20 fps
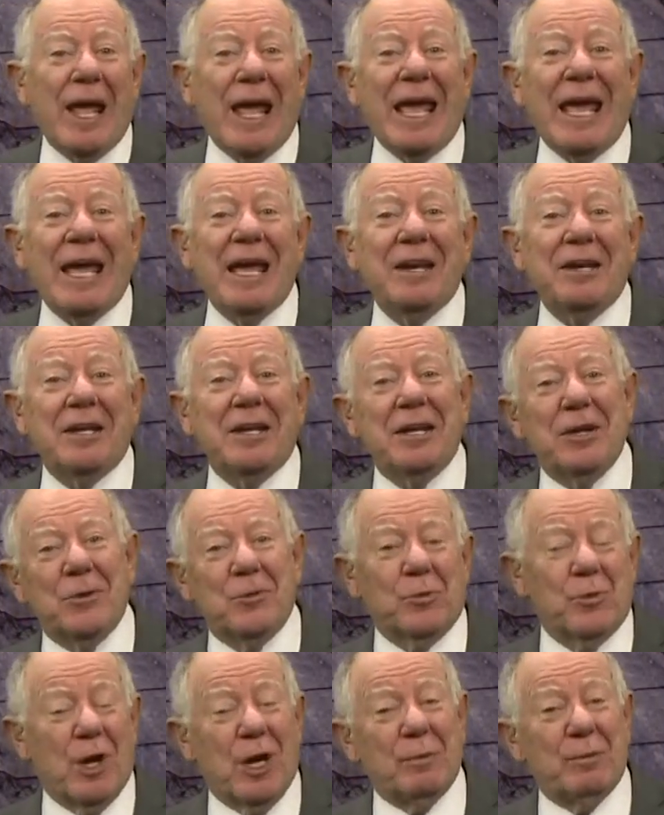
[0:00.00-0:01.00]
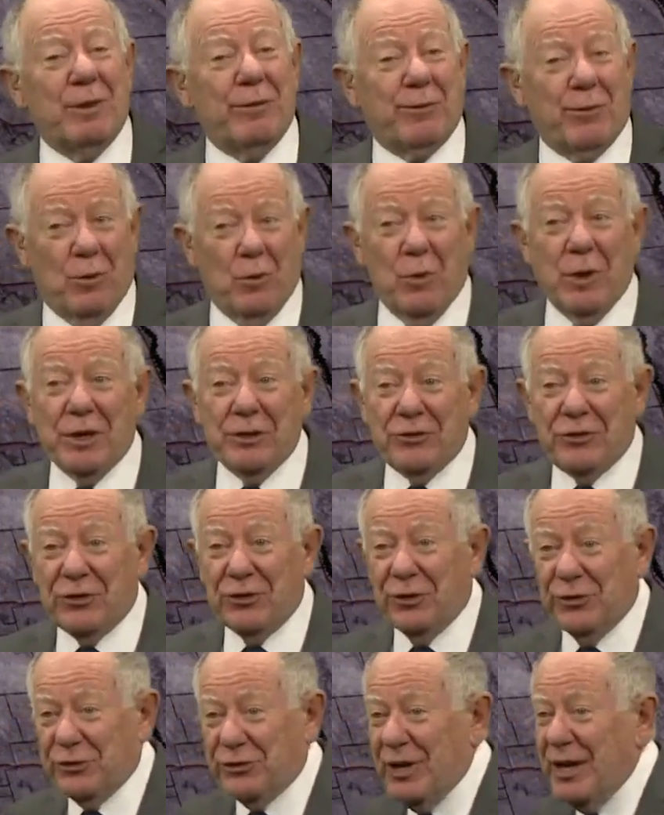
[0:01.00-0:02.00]
and in Rugby for wind
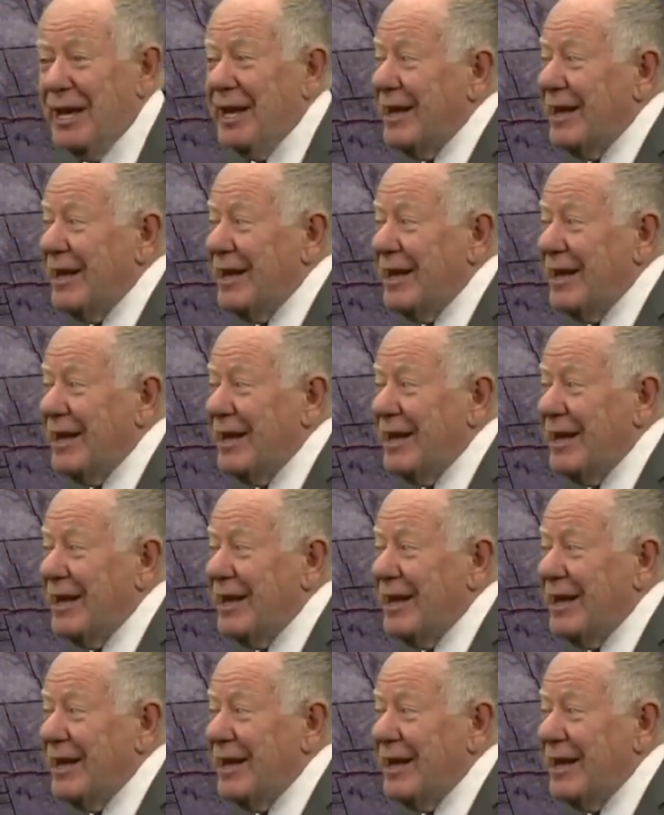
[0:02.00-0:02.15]
chills.